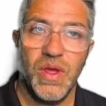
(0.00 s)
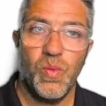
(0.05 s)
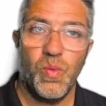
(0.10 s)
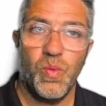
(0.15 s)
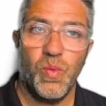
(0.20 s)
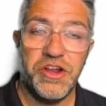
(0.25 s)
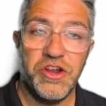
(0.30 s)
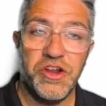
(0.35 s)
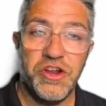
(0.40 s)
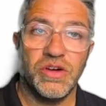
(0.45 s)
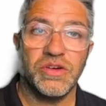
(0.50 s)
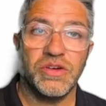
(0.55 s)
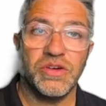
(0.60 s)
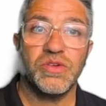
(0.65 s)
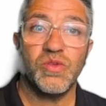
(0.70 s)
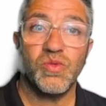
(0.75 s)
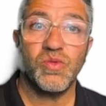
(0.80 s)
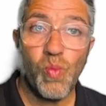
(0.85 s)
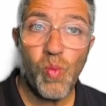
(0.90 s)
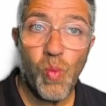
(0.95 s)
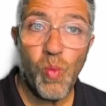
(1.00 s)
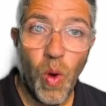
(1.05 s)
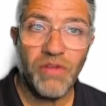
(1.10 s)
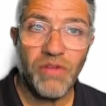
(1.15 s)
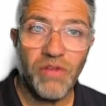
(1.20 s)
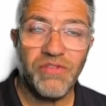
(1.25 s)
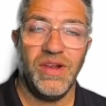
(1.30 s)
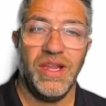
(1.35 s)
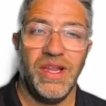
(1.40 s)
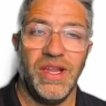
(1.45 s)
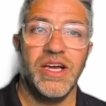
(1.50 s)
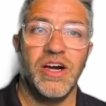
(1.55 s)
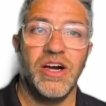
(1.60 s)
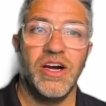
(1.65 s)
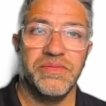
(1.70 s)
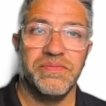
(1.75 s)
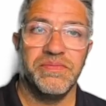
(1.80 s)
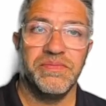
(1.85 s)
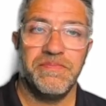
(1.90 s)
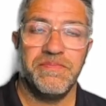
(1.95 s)
We're not waffling
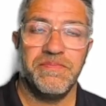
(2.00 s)
on.